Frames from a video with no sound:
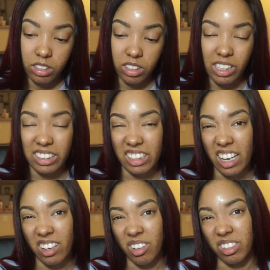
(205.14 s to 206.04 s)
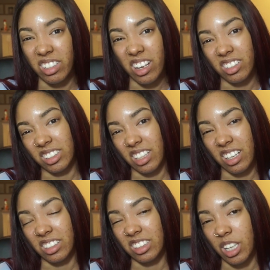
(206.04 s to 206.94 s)
so that's kind of only
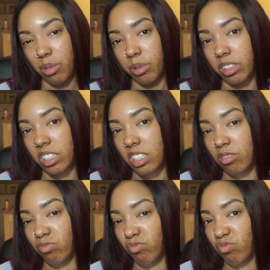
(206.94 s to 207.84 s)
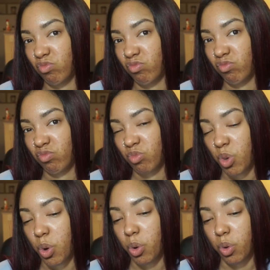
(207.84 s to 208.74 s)
downside. It's not really
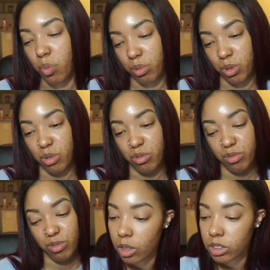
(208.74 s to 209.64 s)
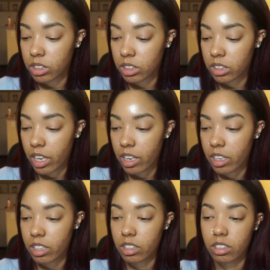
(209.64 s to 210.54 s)
foolproof. I
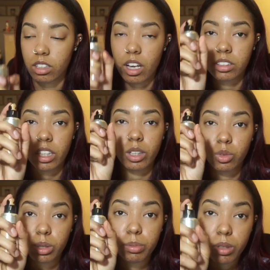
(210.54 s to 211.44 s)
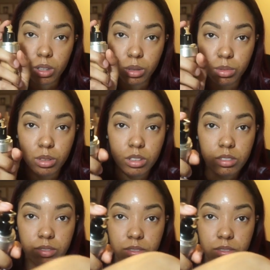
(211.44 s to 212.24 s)
take 3 pumps